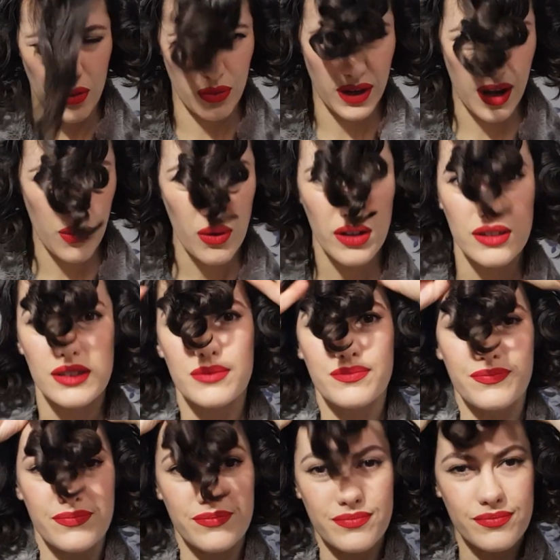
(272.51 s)
what I want.
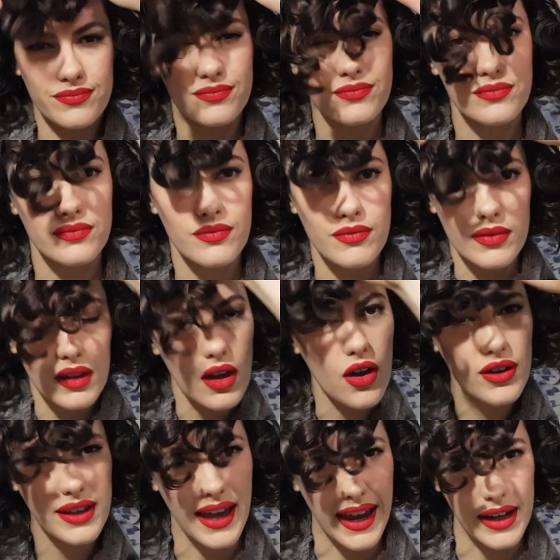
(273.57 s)

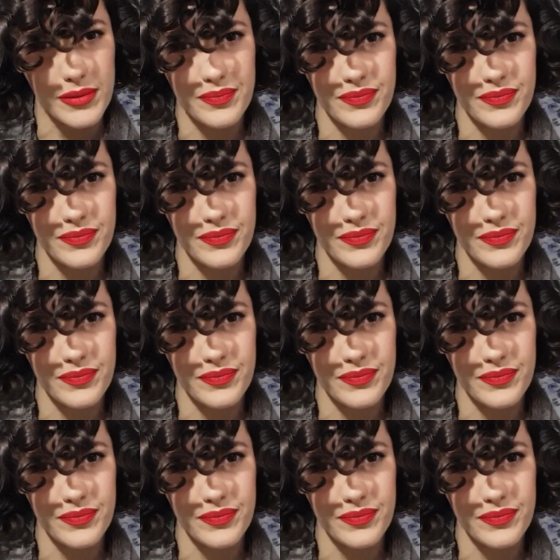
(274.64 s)
Okay,